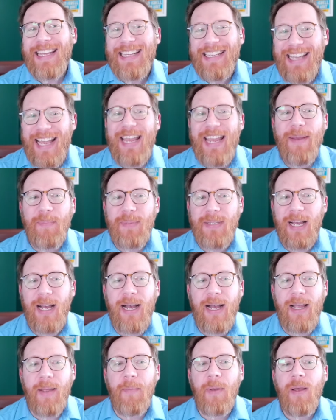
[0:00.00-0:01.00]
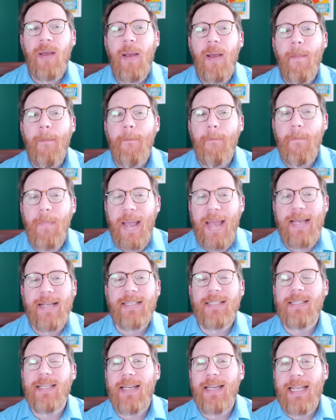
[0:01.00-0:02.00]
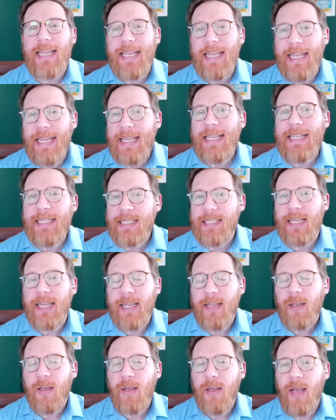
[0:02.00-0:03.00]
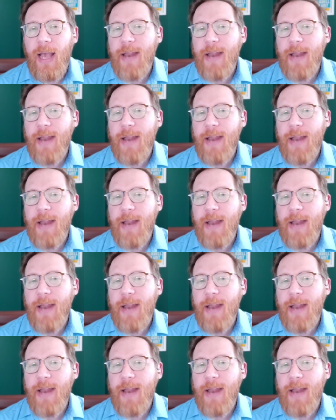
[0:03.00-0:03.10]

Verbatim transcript: Game Time makes it easy,